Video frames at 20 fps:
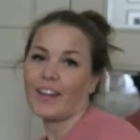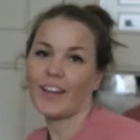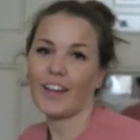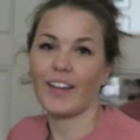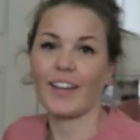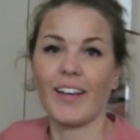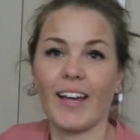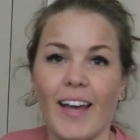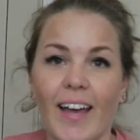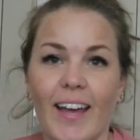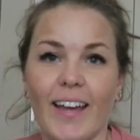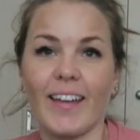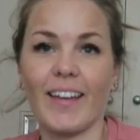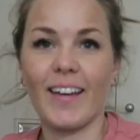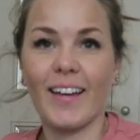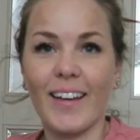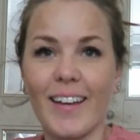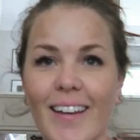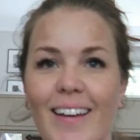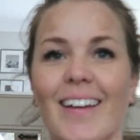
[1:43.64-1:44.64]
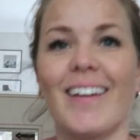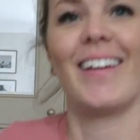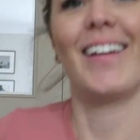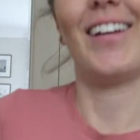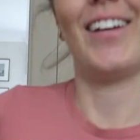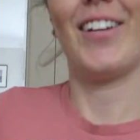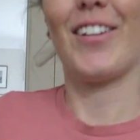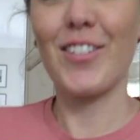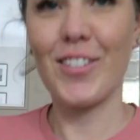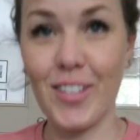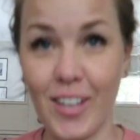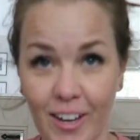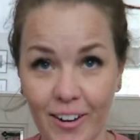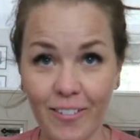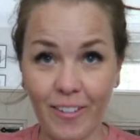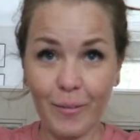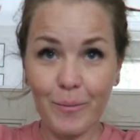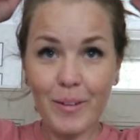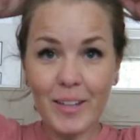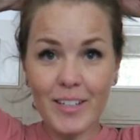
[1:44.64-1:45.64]
Okay, so
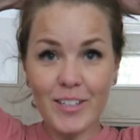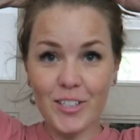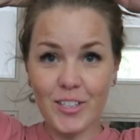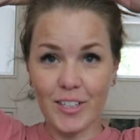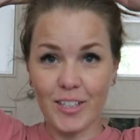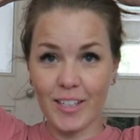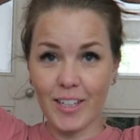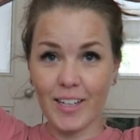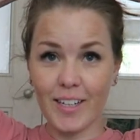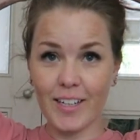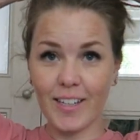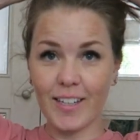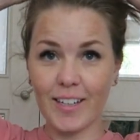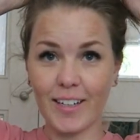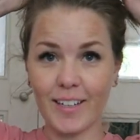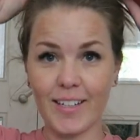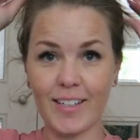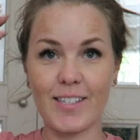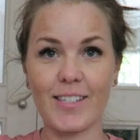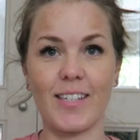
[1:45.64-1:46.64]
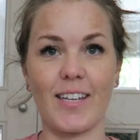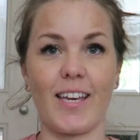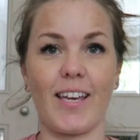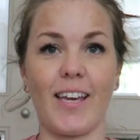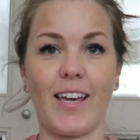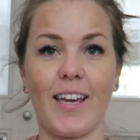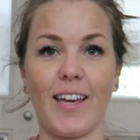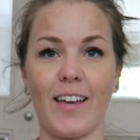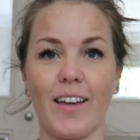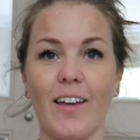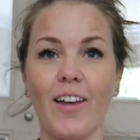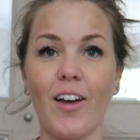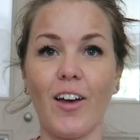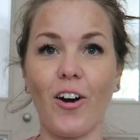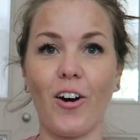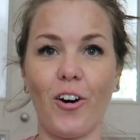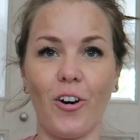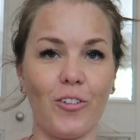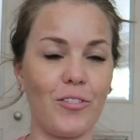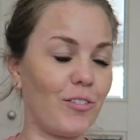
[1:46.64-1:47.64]
I'm literally gonna sit here
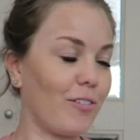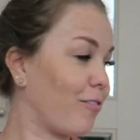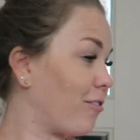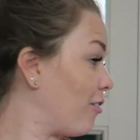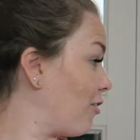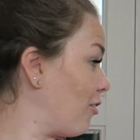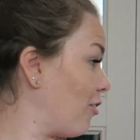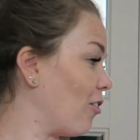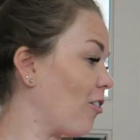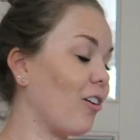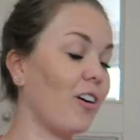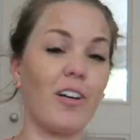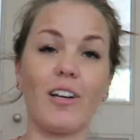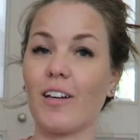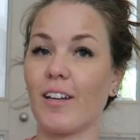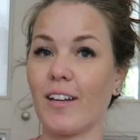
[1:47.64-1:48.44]
on the floor